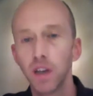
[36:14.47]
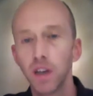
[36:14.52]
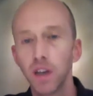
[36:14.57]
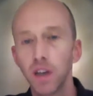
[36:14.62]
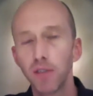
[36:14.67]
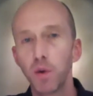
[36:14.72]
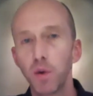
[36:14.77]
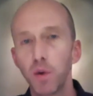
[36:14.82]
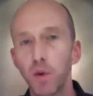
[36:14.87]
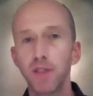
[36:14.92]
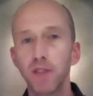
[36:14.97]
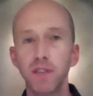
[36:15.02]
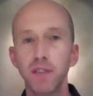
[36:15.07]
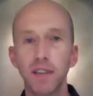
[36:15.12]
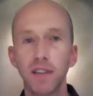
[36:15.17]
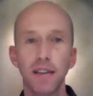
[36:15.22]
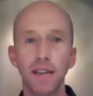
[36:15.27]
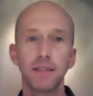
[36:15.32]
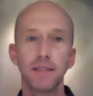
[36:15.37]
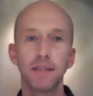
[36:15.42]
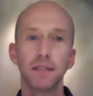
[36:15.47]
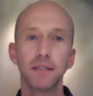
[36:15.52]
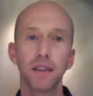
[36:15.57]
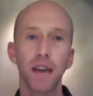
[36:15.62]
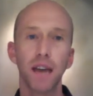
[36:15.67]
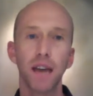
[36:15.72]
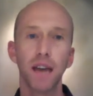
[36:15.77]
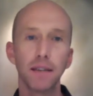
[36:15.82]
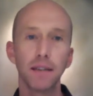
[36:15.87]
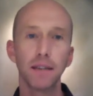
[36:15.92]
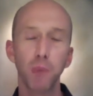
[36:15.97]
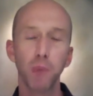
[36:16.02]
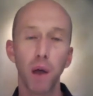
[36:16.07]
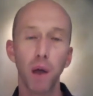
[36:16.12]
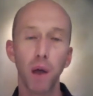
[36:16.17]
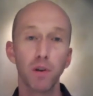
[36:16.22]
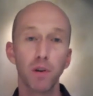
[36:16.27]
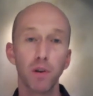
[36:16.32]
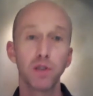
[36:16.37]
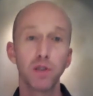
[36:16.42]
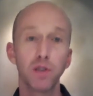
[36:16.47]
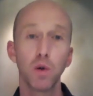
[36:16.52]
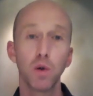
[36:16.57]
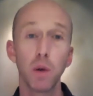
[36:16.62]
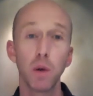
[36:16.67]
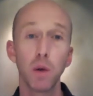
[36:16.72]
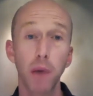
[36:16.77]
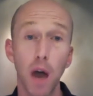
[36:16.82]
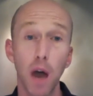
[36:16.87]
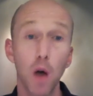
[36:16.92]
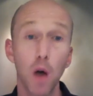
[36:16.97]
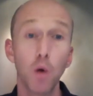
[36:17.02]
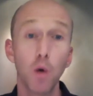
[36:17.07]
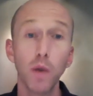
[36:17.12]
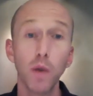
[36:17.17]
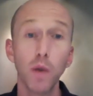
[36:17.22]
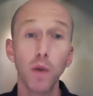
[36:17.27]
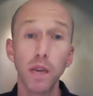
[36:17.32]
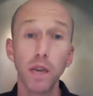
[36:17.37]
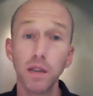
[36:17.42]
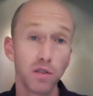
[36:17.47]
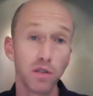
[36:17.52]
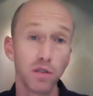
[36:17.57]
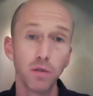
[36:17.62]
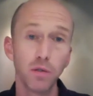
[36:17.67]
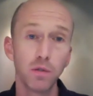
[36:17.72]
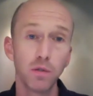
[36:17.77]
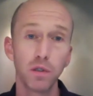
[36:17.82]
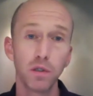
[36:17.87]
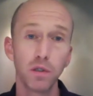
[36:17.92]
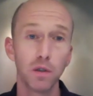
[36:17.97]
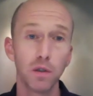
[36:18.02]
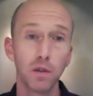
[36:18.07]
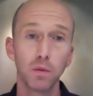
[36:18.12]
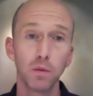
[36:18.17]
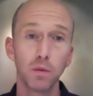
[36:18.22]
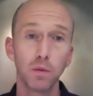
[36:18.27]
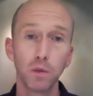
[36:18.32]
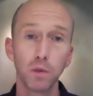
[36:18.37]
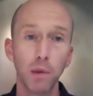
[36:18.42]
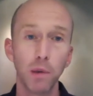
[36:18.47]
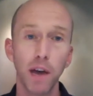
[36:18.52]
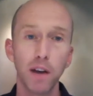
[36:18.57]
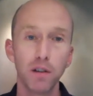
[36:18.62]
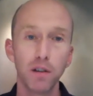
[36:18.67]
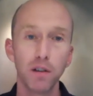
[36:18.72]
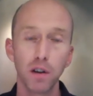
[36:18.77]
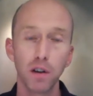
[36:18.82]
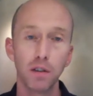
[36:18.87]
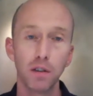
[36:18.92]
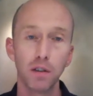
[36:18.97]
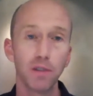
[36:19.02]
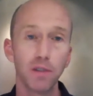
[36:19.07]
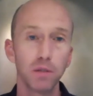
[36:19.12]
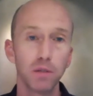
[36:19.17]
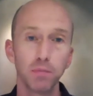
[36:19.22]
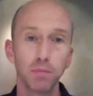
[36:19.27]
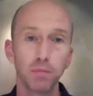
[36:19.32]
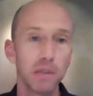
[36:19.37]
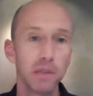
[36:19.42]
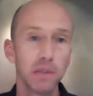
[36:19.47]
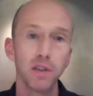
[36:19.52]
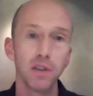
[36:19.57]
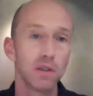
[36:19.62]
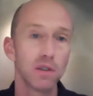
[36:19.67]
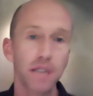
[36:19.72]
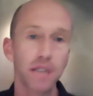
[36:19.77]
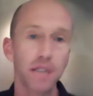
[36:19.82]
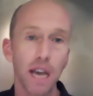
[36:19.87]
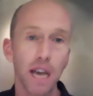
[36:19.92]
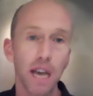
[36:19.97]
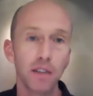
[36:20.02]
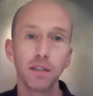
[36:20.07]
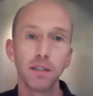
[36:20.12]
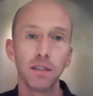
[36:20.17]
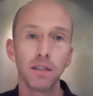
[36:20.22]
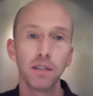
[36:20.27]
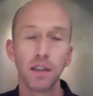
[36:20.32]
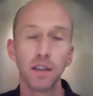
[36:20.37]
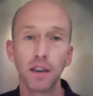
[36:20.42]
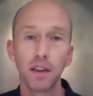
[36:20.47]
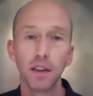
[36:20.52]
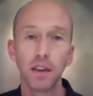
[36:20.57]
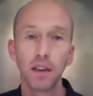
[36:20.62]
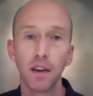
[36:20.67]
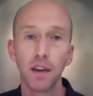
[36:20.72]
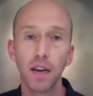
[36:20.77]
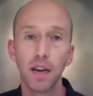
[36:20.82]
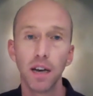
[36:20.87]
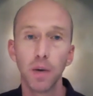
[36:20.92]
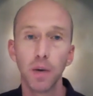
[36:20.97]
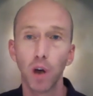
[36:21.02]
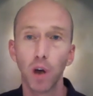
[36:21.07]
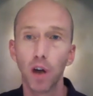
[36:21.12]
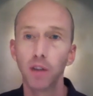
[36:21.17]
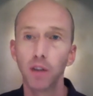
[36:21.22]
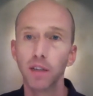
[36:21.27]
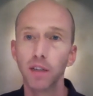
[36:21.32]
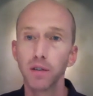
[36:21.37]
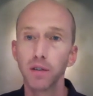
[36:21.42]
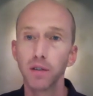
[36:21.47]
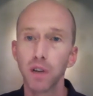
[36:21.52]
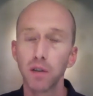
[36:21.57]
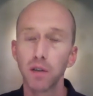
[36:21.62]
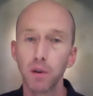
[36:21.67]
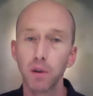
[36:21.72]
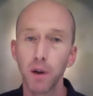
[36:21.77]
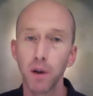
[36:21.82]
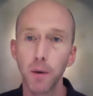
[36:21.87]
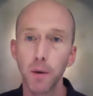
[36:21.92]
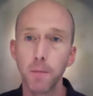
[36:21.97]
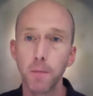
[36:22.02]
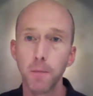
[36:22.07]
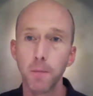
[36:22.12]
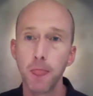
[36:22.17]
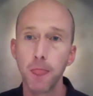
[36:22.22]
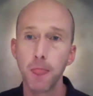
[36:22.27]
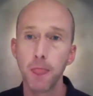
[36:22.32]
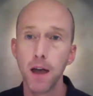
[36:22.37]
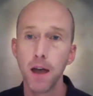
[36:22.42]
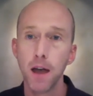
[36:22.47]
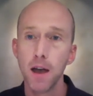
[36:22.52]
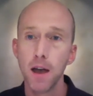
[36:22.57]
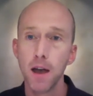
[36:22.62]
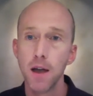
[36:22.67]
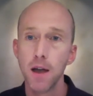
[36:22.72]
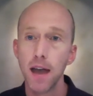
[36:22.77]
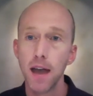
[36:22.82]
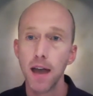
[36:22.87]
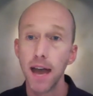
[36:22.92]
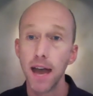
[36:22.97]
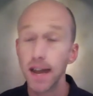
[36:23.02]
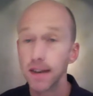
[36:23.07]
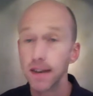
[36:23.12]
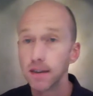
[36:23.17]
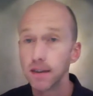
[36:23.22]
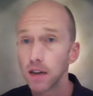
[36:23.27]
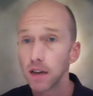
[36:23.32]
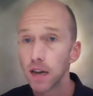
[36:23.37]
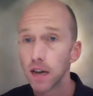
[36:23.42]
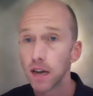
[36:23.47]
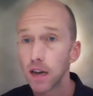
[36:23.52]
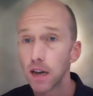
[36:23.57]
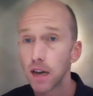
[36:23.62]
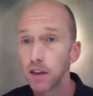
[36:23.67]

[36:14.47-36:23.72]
one of us has the power to show up how we choose to, no matter our level, position, title. We're all leaders everywhere. Yeah. And